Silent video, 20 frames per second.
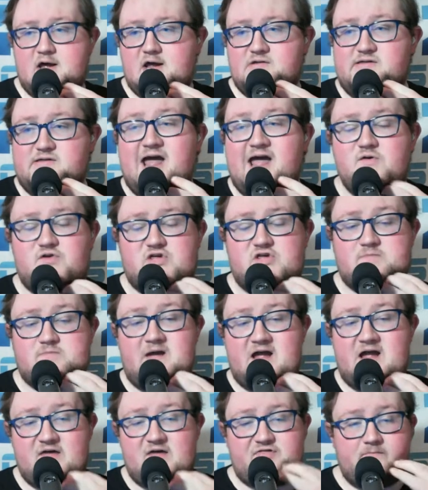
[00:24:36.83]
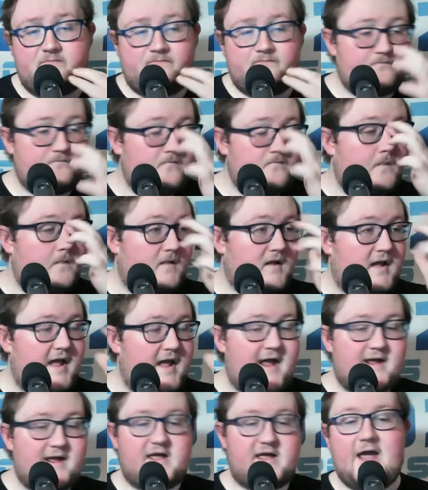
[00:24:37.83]
Dane Smith,
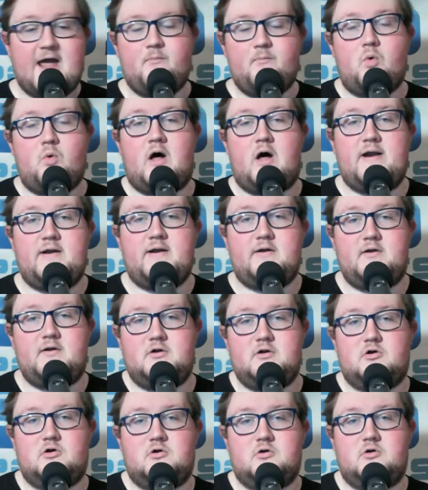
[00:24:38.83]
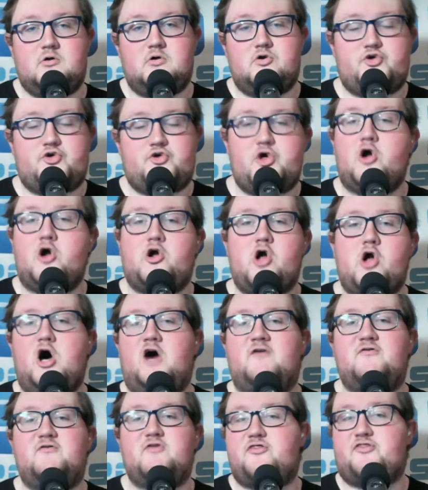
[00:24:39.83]
in Game 1, took
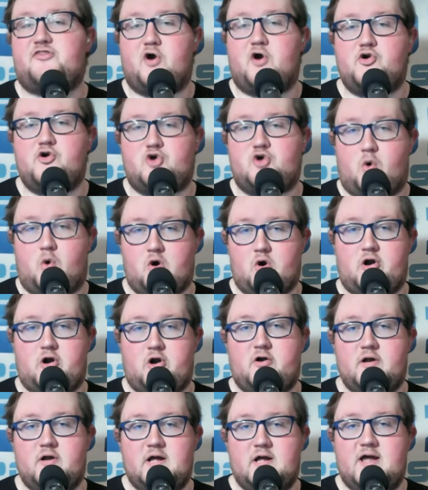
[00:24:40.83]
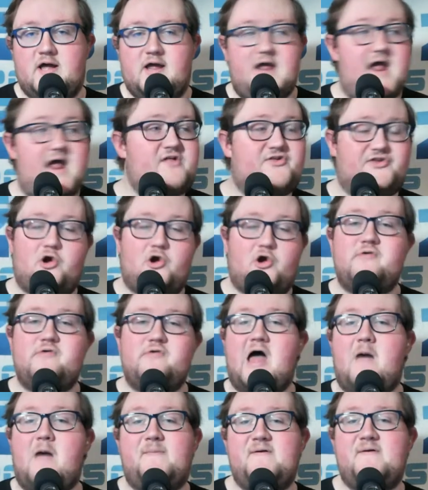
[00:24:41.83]
over the third quarter. It
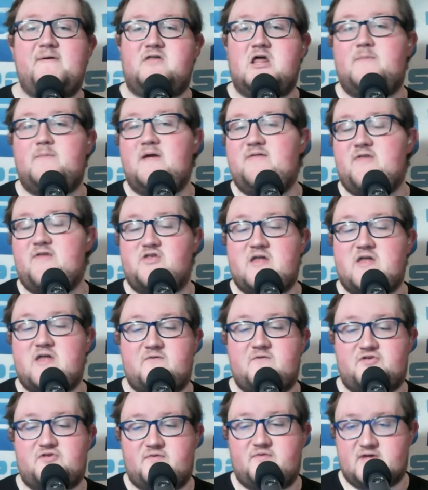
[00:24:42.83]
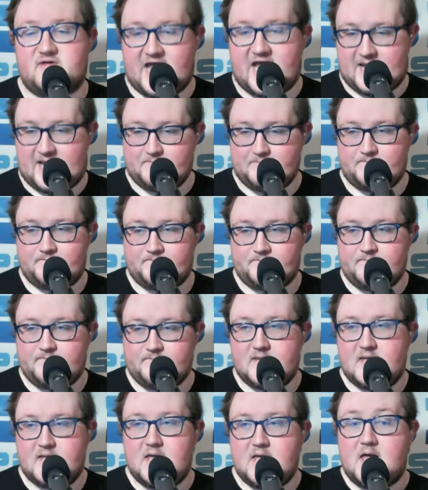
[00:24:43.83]
turned out to be the difference in the game.
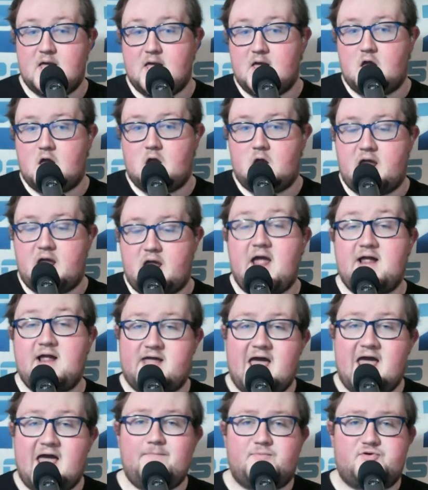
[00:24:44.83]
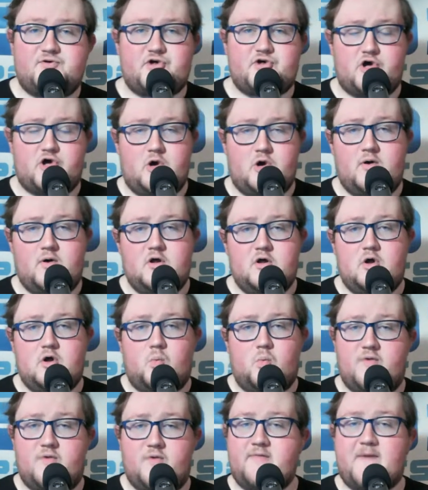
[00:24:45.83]
In Game 2,
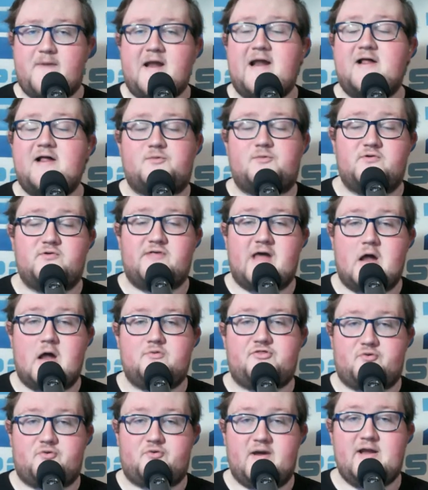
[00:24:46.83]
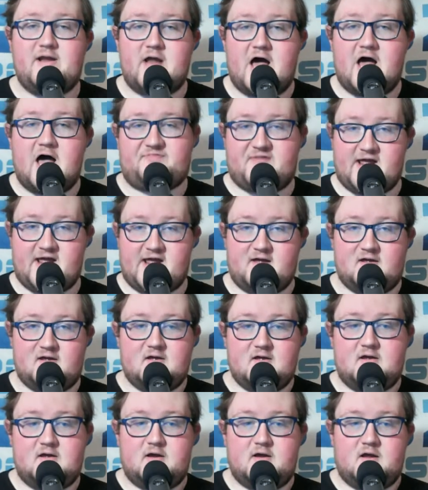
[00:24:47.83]
when the Bandits were down 3-0,
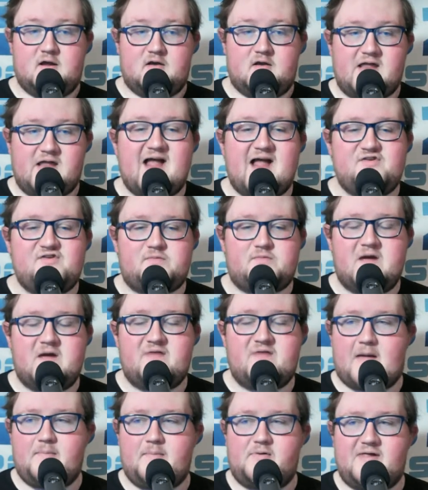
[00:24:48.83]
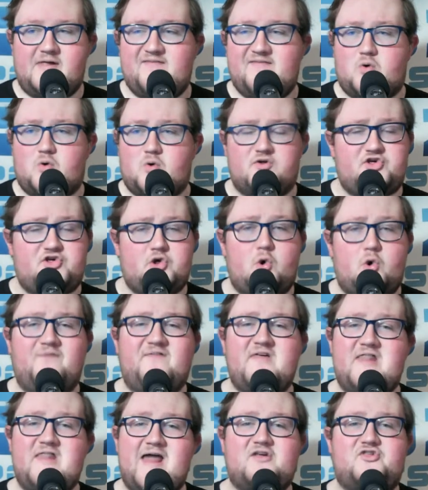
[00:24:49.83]
Dane Smith, I believe, scored 2 of
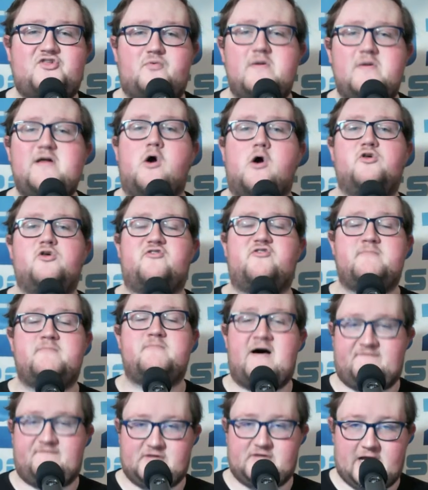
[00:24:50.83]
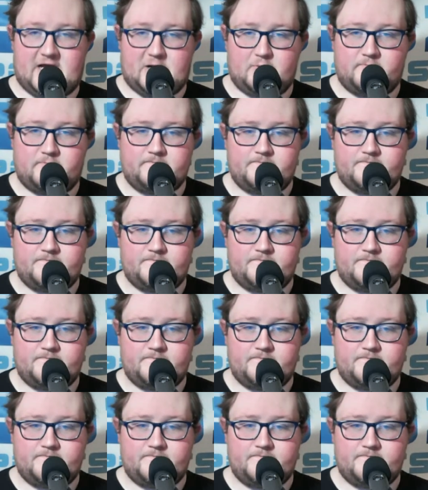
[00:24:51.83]
the next 3 goals for Buffalo.